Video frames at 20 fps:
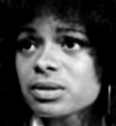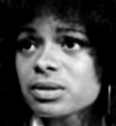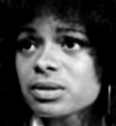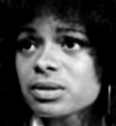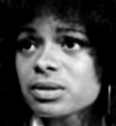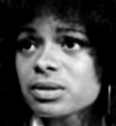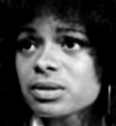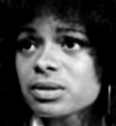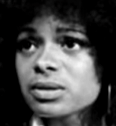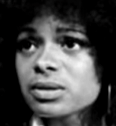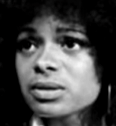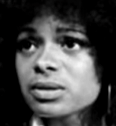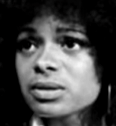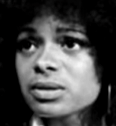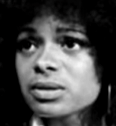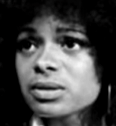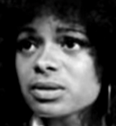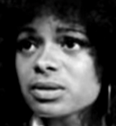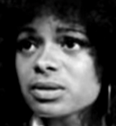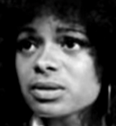
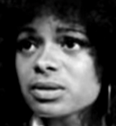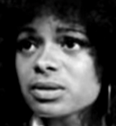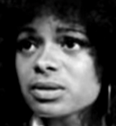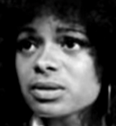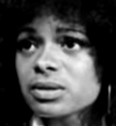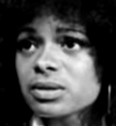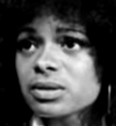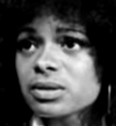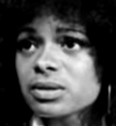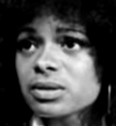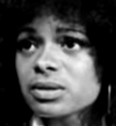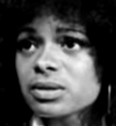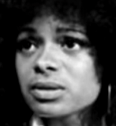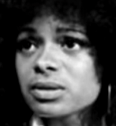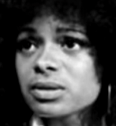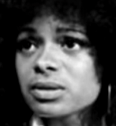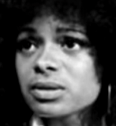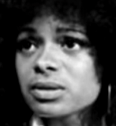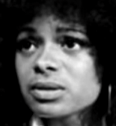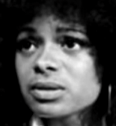
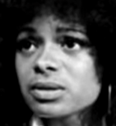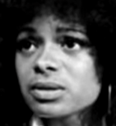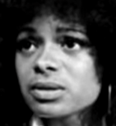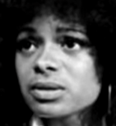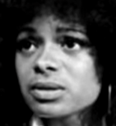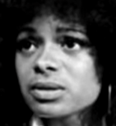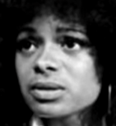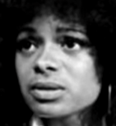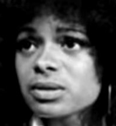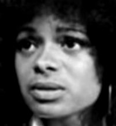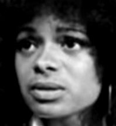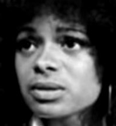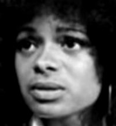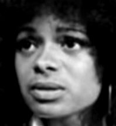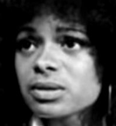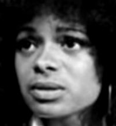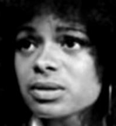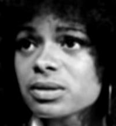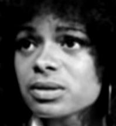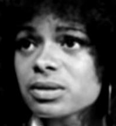
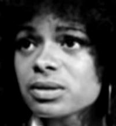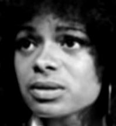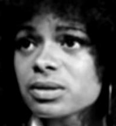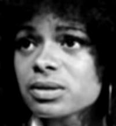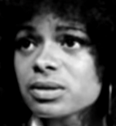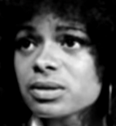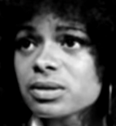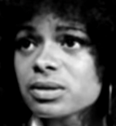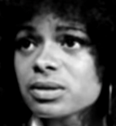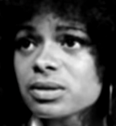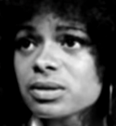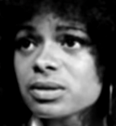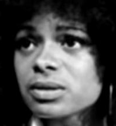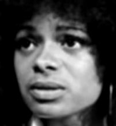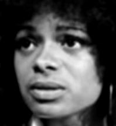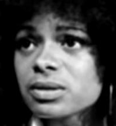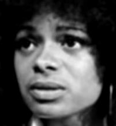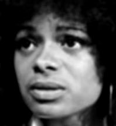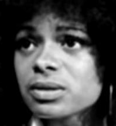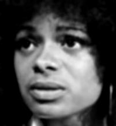
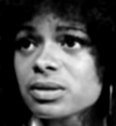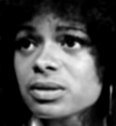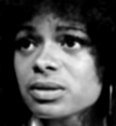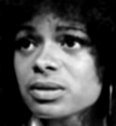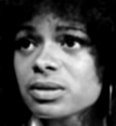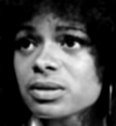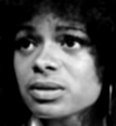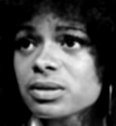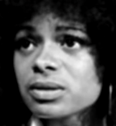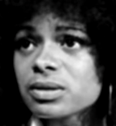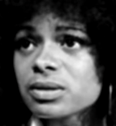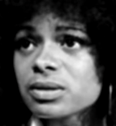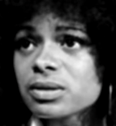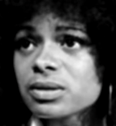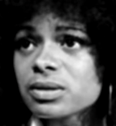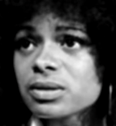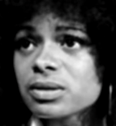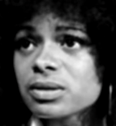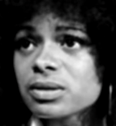This person isn't speaking.